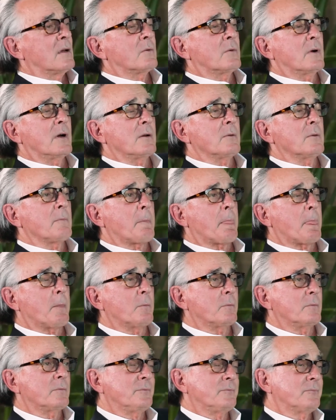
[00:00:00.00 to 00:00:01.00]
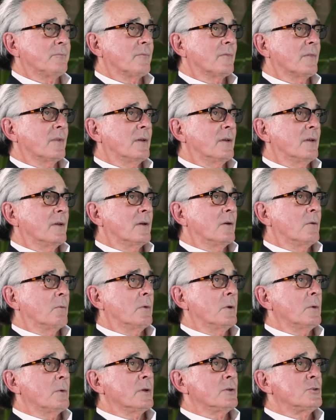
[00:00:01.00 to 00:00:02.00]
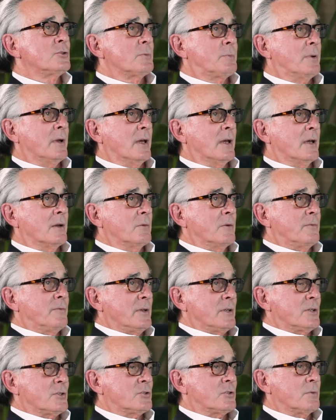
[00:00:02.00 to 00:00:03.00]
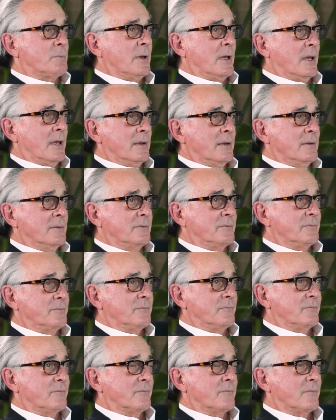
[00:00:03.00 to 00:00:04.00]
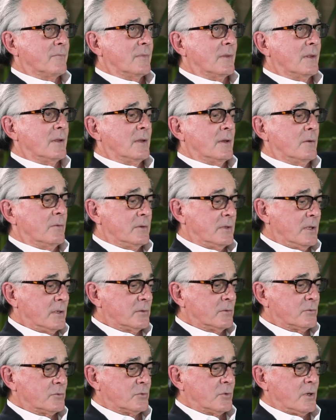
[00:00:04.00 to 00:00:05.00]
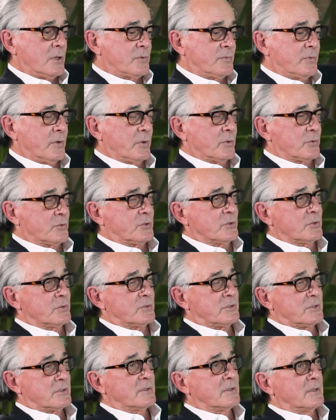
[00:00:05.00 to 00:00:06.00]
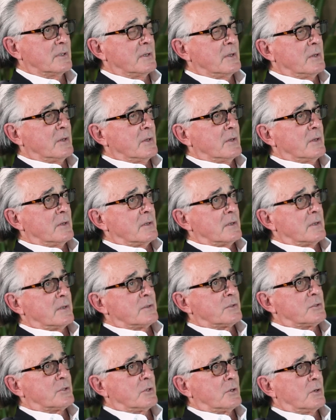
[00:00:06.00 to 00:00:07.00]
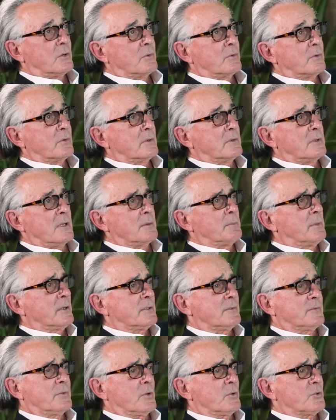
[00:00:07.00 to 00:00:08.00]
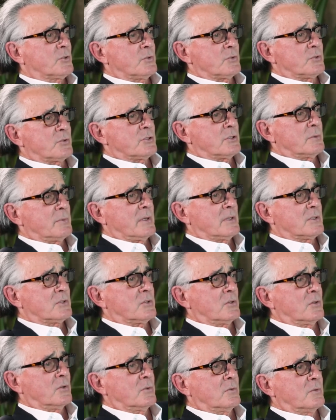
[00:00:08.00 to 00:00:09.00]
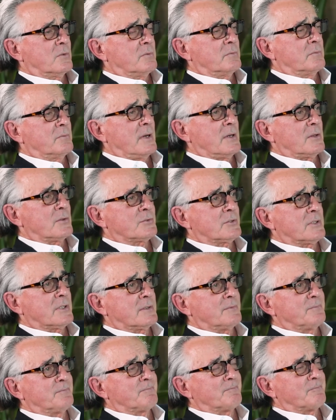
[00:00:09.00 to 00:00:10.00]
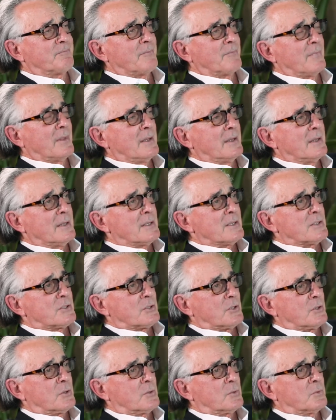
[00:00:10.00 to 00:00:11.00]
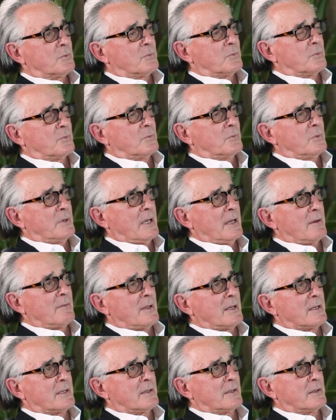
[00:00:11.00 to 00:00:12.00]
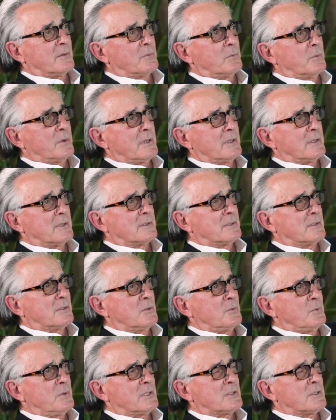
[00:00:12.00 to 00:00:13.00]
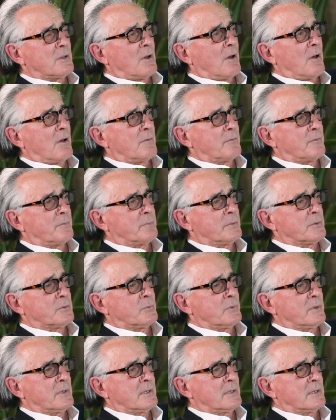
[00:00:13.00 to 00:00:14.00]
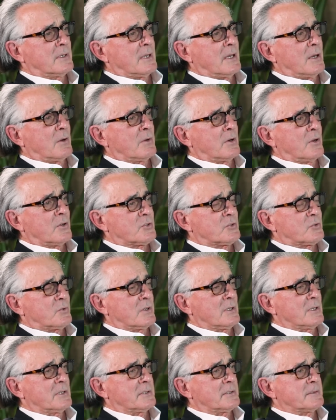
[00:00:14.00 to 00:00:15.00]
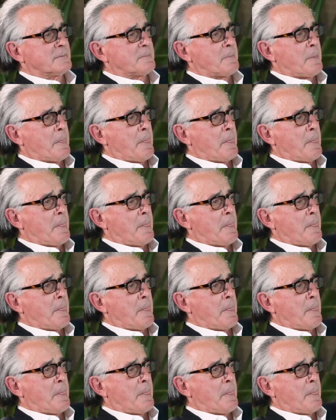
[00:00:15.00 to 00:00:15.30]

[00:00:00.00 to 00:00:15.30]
Well, we were in Japan. We finished Japan. We did those great photo shoots. And so we did a bunch of photo shoots in Japan. So Michael said, so we have like a week, two weeks off between now and Australia.